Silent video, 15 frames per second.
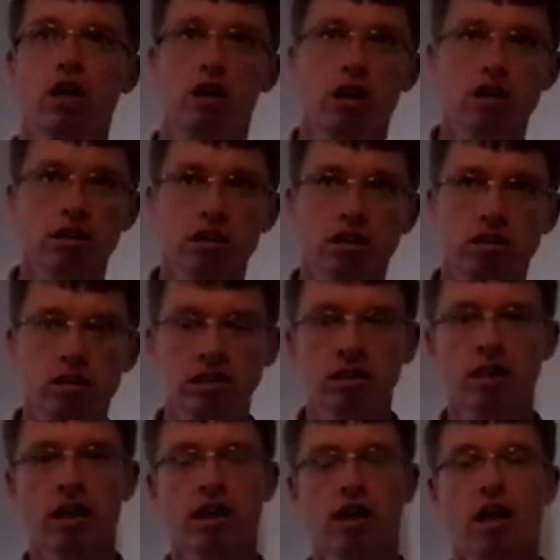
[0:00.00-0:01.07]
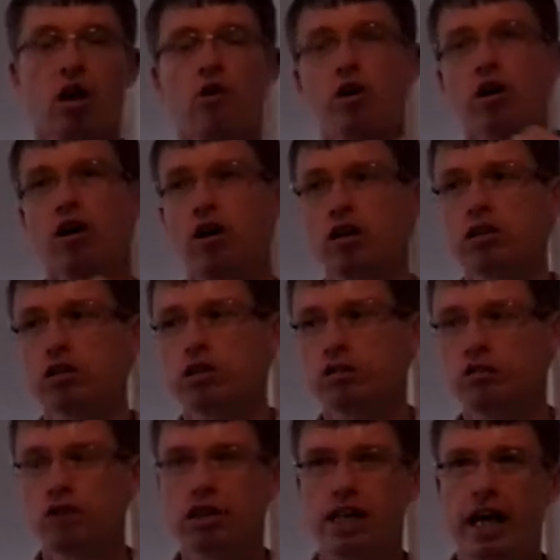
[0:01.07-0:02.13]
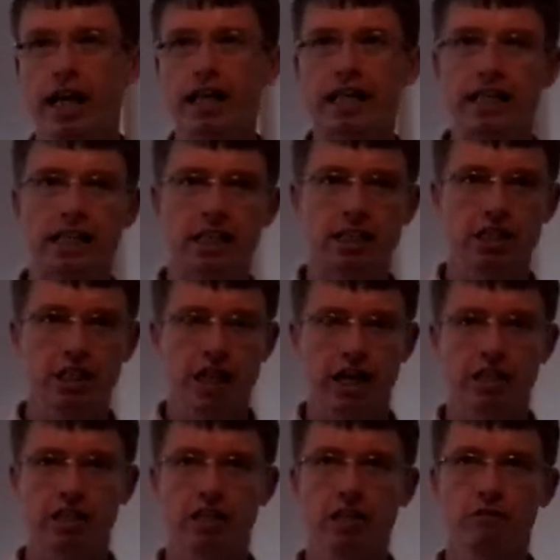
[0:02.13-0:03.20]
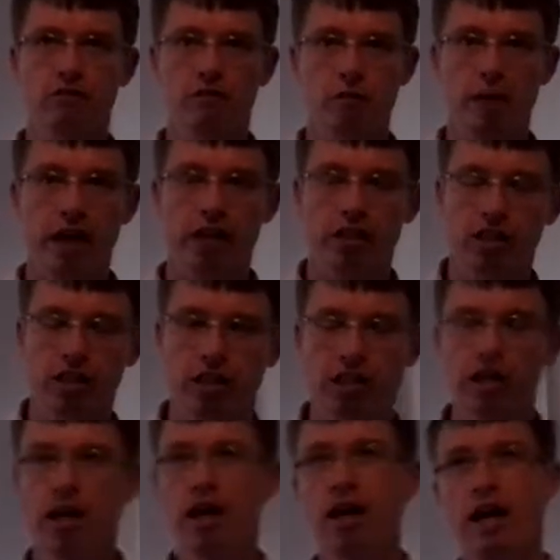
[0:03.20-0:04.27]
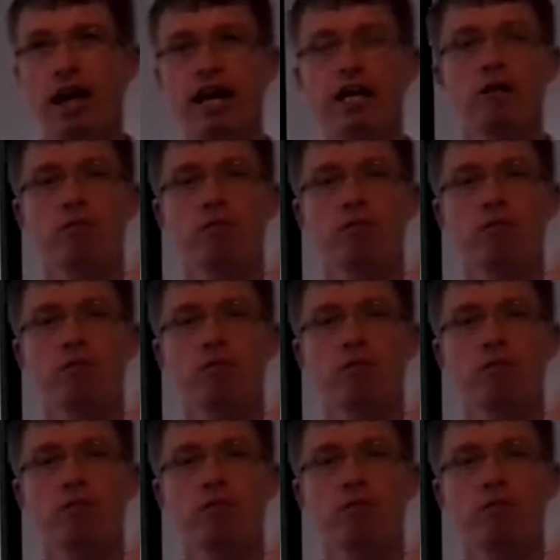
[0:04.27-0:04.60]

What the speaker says: costs of retaining and exchanging information, and